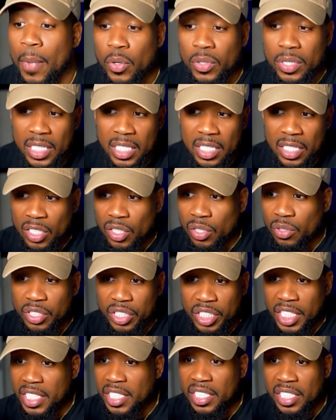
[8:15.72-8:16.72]
Most of these little
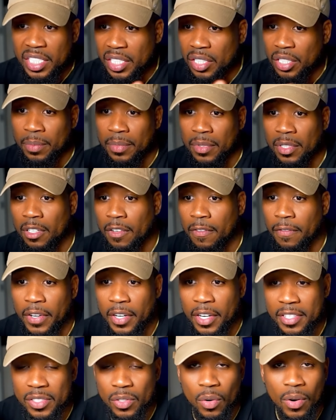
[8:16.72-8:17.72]
Gen Zer
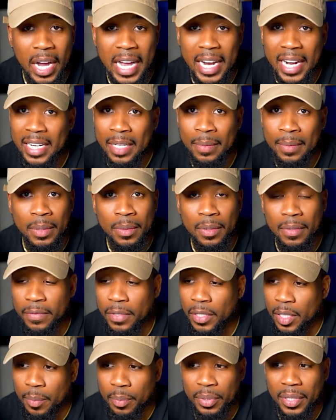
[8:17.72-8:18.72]
motherfuckers don't got it in them to
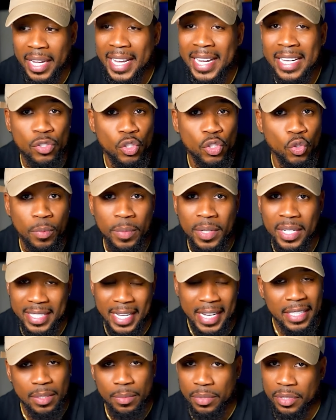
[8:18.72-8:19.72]
fucking put hands on a woman to
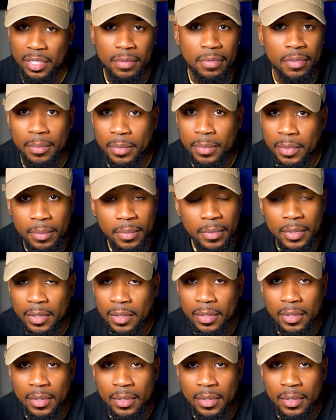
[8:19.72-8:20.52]
take some shit from them,